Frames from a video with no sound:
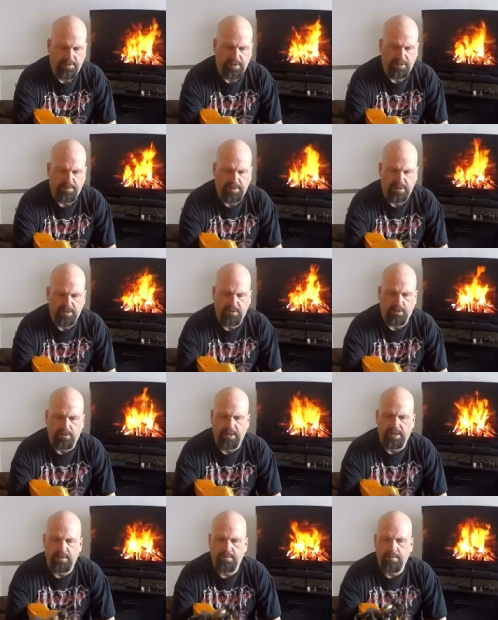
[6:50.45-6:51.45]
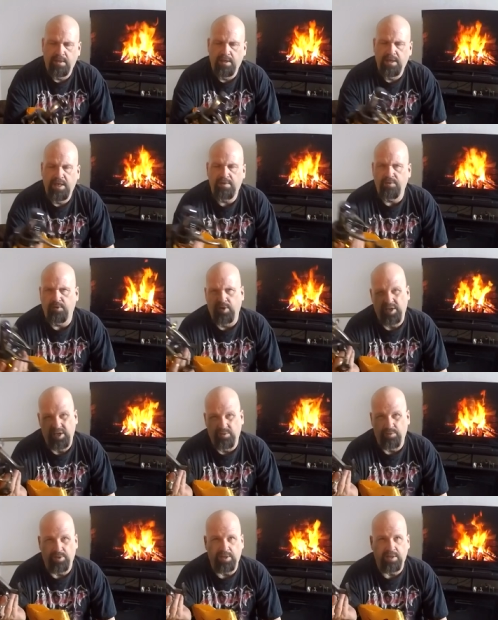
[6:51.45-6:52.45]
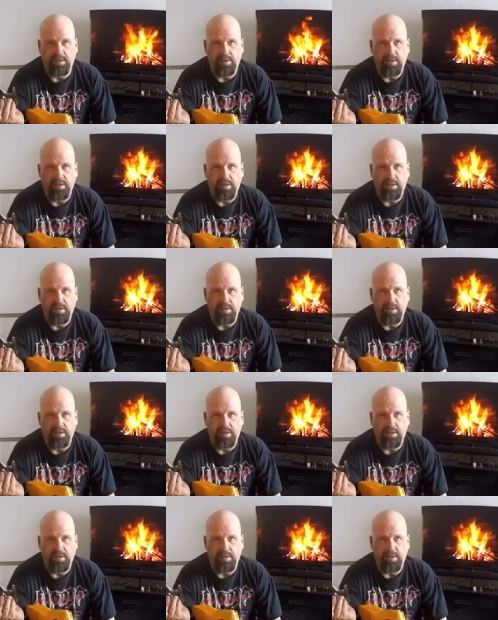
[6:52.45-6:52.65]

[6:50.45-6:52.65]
this being so late, even though I didn't really